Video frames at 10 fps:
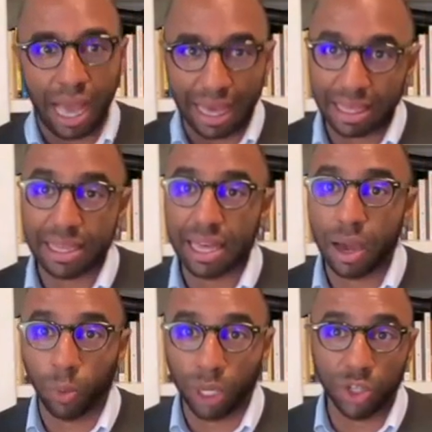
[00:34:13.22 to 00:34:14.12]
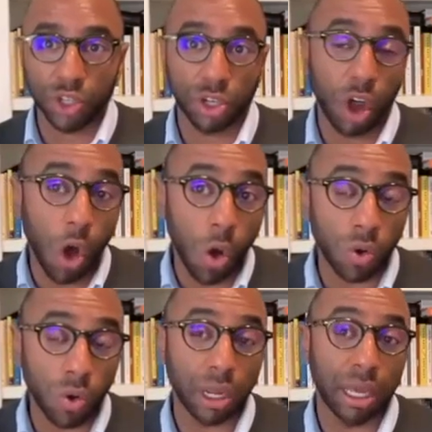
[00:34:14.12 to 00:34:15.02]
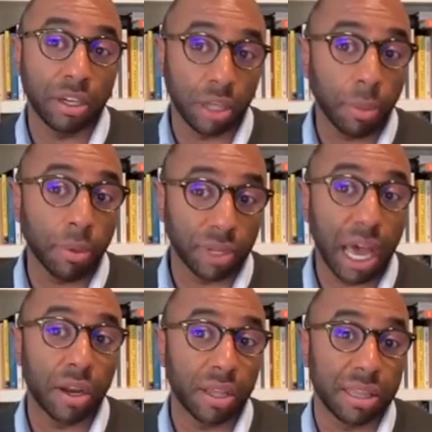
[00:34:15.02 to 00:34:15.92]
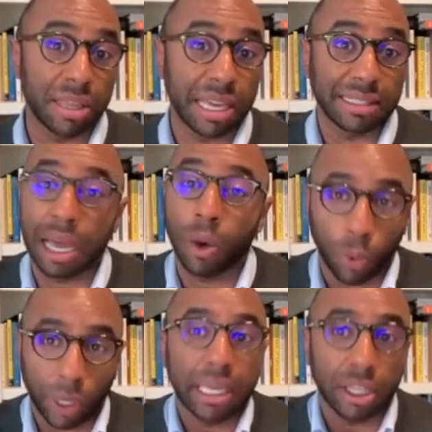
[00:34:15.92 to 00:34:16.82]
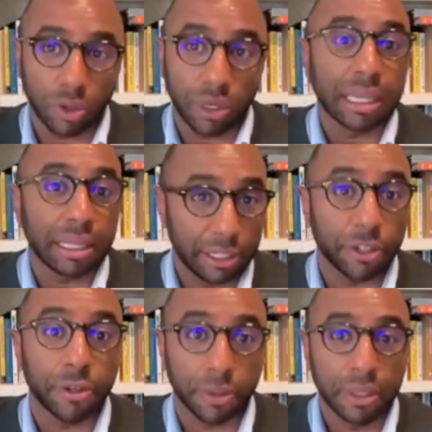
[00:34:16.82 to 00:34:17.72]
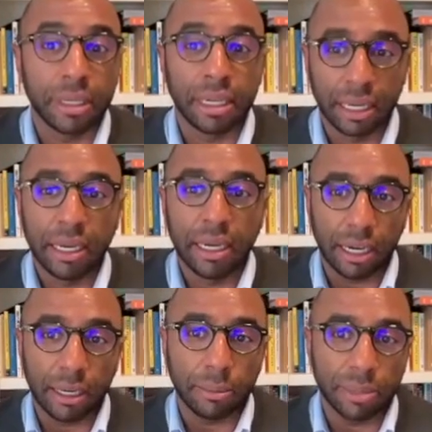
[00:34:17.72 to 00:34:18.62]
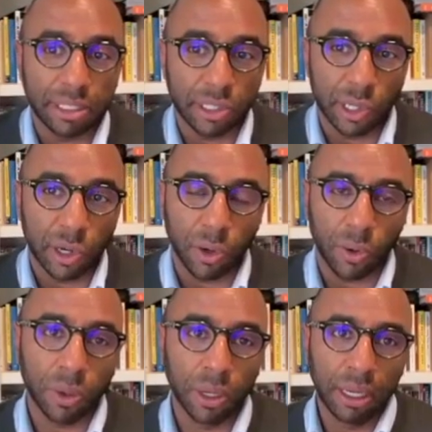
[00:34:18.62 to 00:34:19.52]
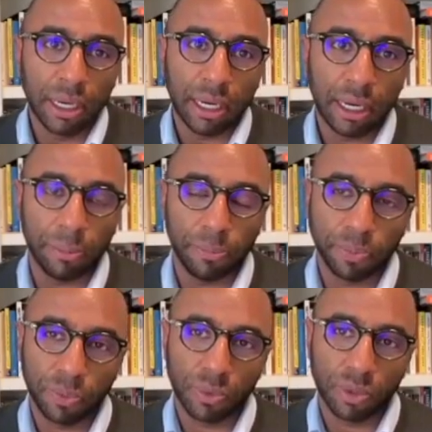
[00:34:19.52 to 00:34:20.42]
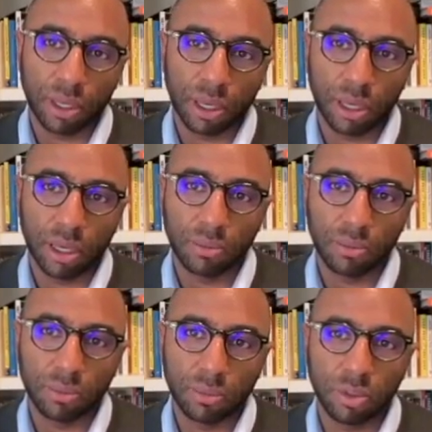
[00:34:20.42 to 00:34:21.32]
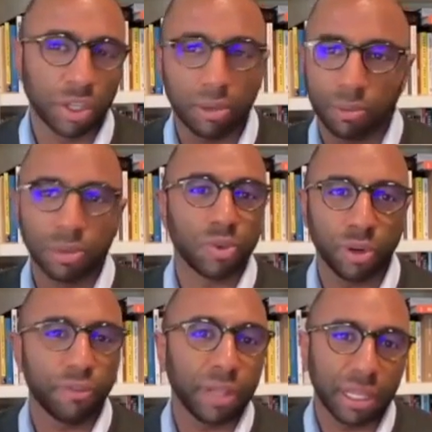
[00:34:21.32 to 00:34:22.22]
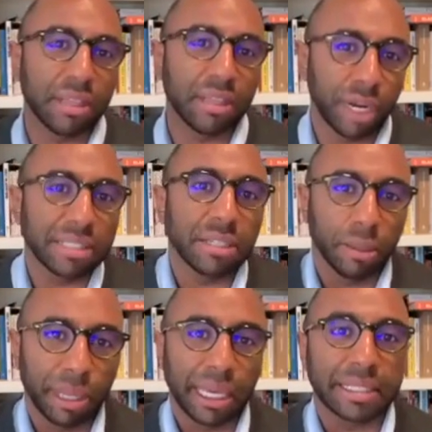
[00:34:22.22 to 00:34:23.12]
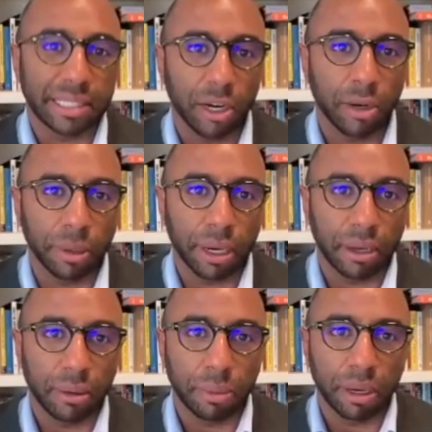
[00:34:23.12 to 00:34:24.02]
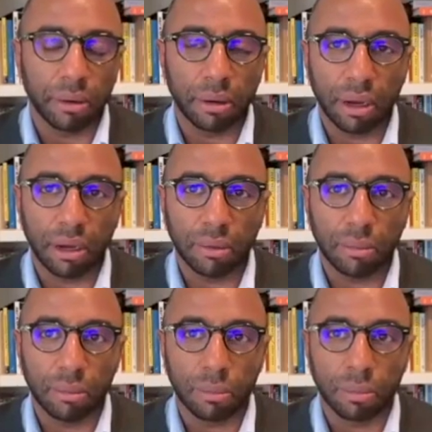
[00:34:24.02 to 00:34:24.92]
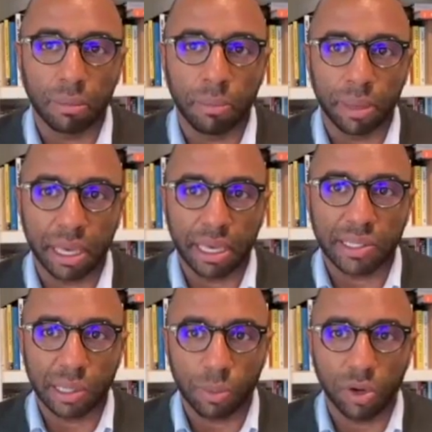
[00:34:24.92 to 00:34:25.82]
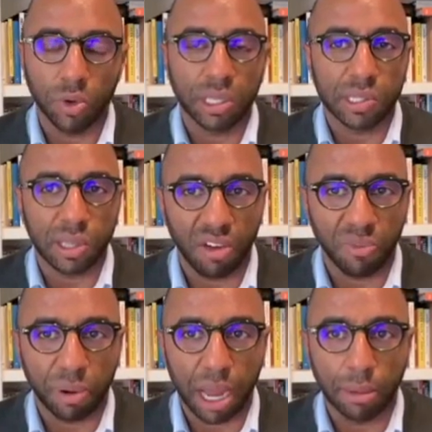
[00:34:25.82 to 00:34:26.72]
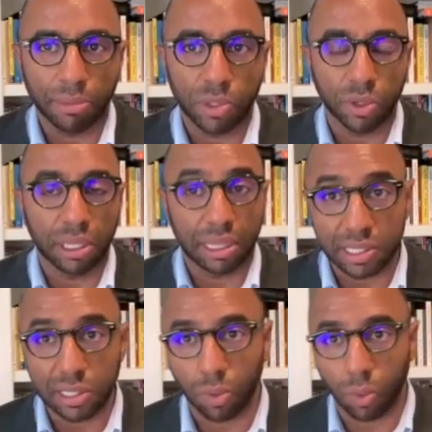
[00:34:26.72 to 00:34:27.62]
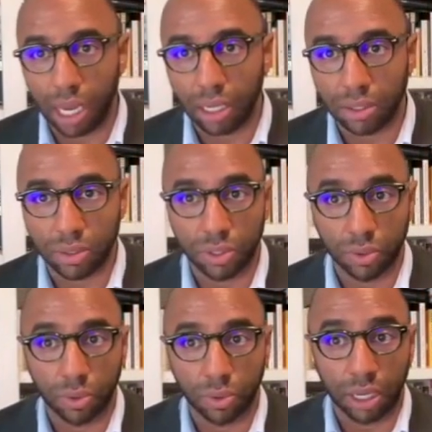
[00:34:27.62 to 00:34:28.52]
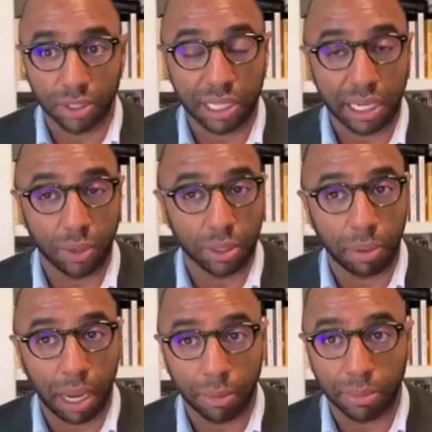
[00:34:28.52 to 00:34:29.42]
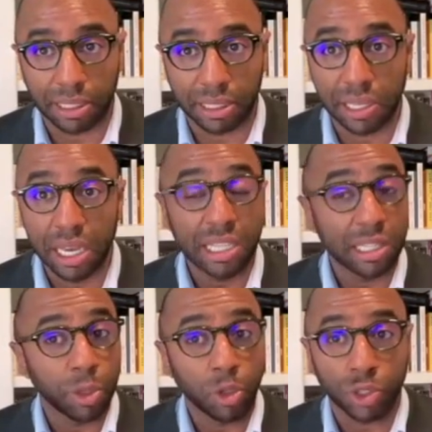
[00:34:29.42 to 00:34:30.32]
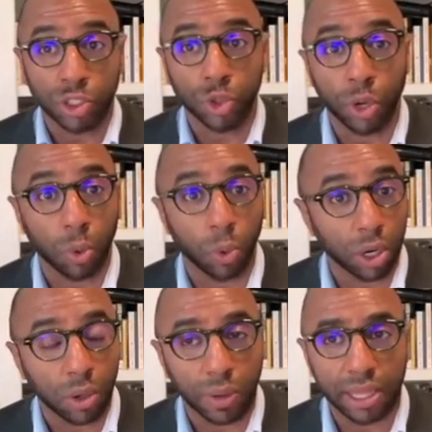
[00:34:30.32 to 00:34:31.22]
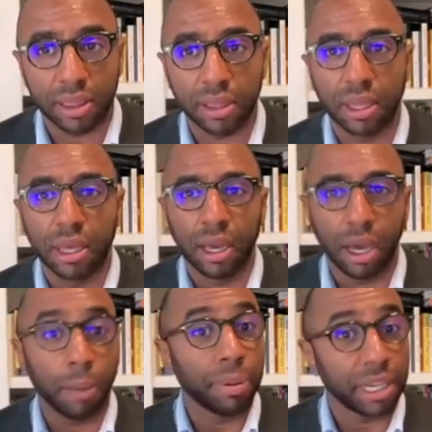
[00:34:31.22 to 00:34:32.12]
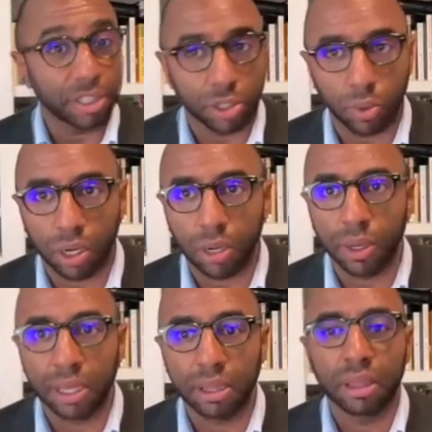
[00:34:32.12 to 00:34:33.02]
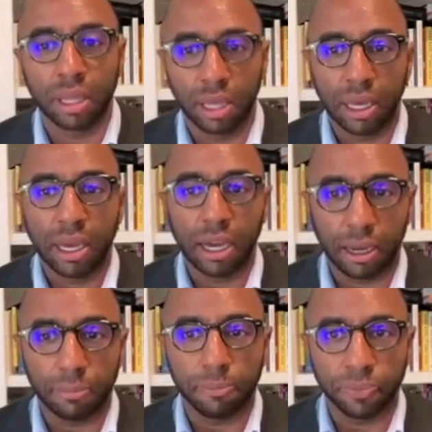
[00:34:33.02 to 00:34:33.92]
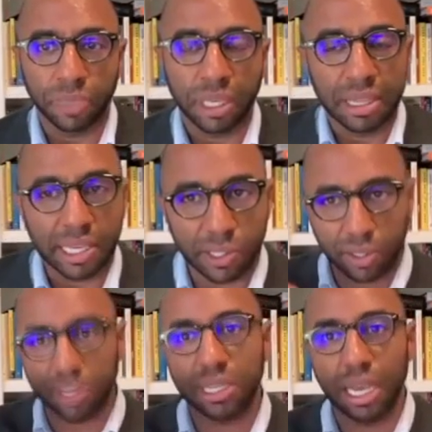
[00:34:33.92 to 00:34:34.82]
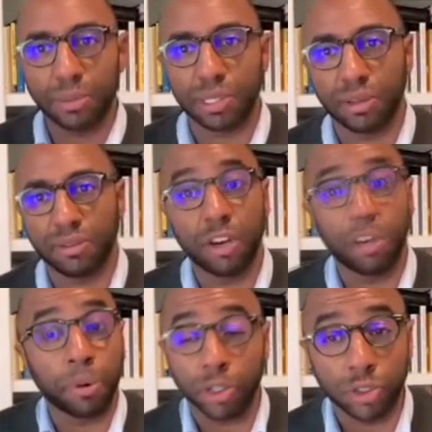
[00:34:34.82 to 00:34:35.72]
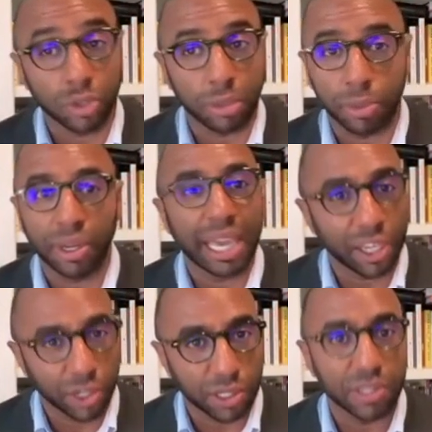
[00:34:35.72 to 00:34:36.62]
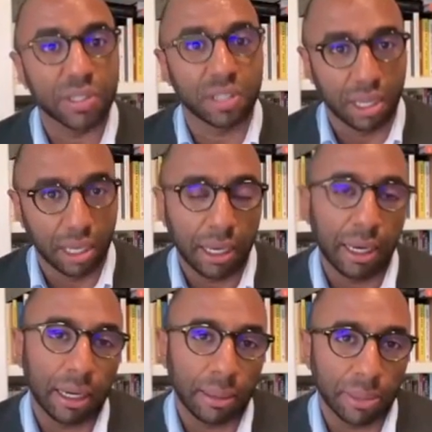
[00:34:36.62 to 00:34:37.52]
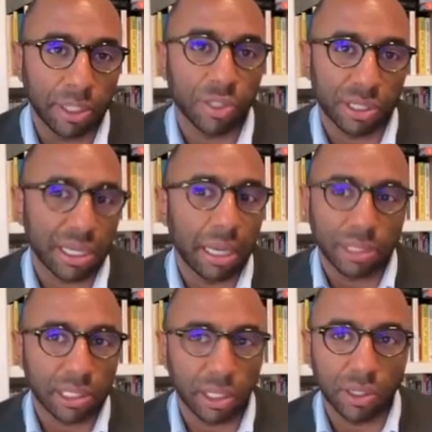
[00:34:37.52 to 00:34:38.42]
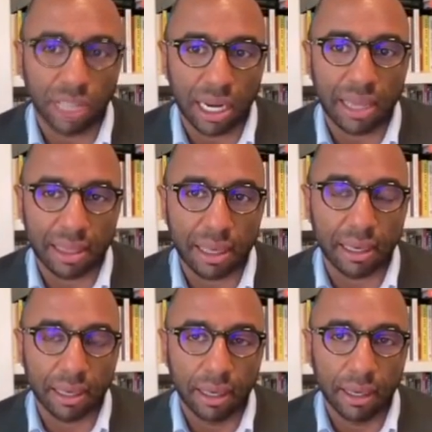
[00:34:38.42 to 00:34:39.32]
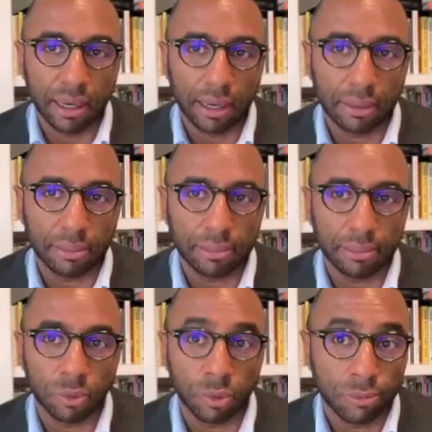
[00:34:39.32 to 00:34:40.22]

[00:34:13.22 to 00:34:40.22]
I think that we should hone and double down on the things that we can uniquely do. Um, and so um, you can sort of fill in the rest of the blanks there but but um, being someone who can solve problems who can listen well to understanding what the problem is someone who's a joy to work with a pleasure to work with um, these are the types of interpersonal communications um, these are the types of skills that i think um,